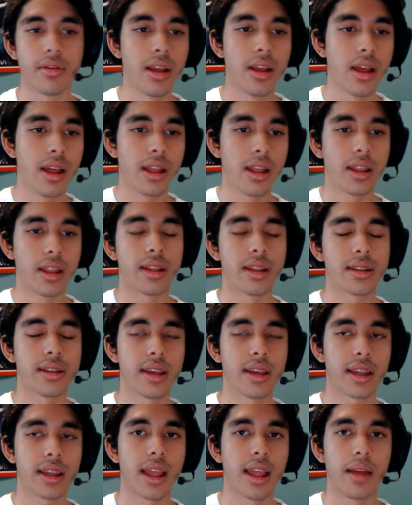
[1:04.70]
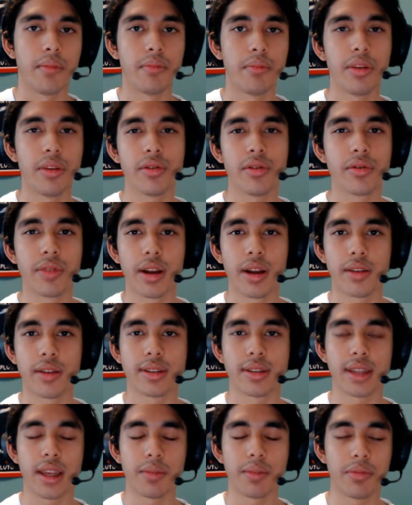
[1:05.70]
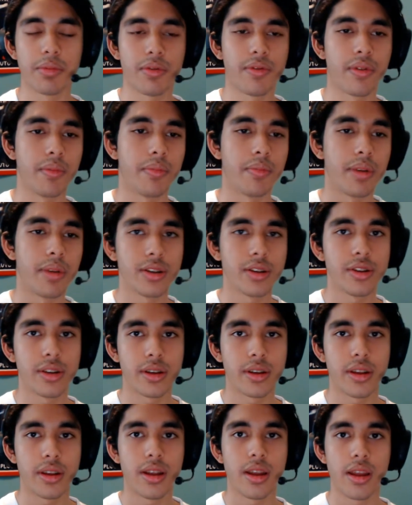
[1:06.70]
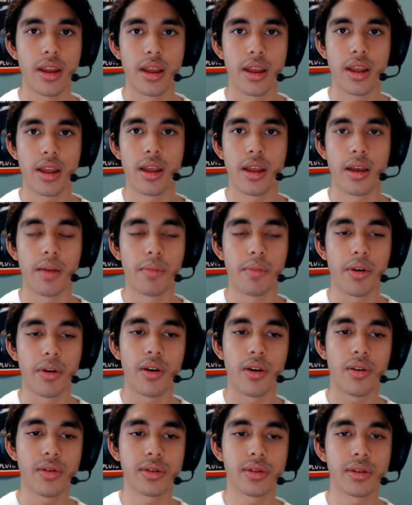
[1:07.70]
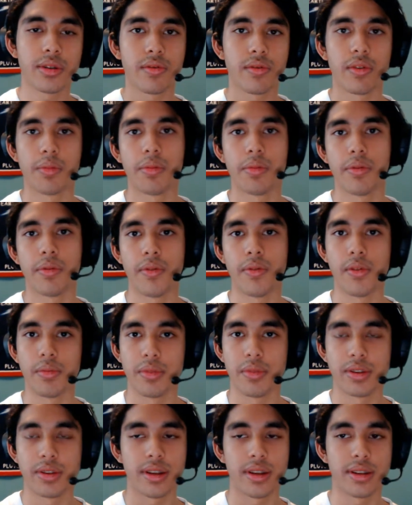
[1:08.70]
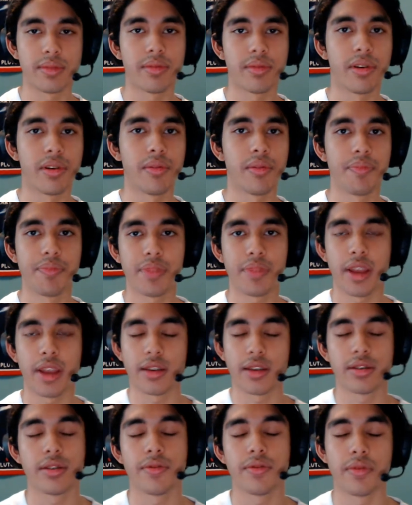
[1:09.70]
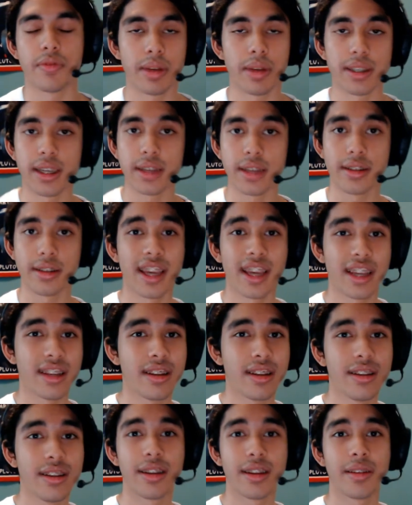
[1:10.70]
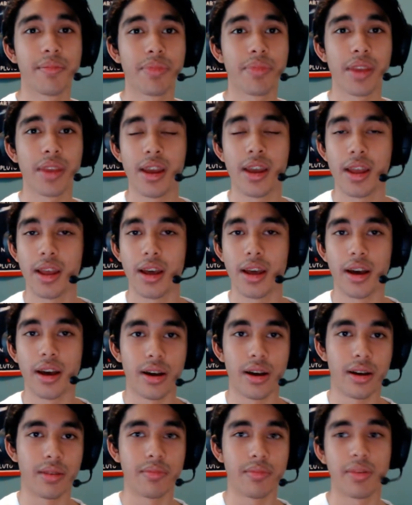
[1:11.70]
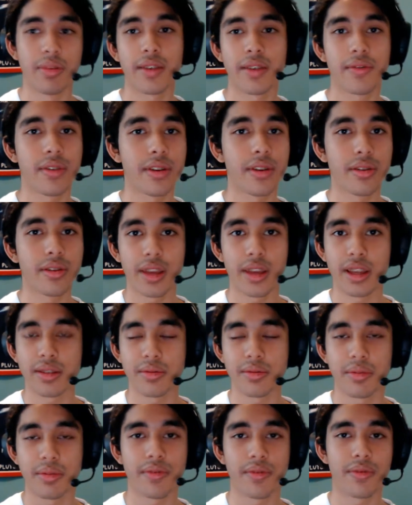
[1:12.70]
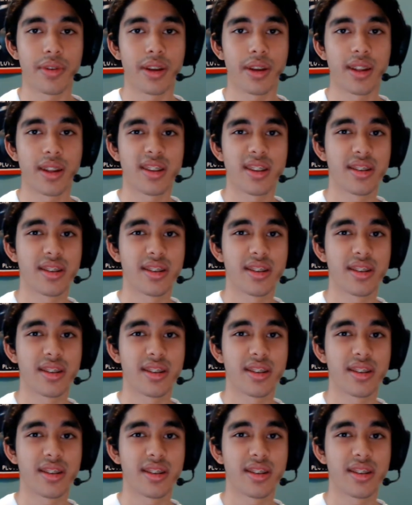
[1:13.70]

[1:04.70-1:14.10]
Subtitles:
It's like that middle ground staple for budget, but also for performance as well. I use it for my daily editing, playing video games with my friends.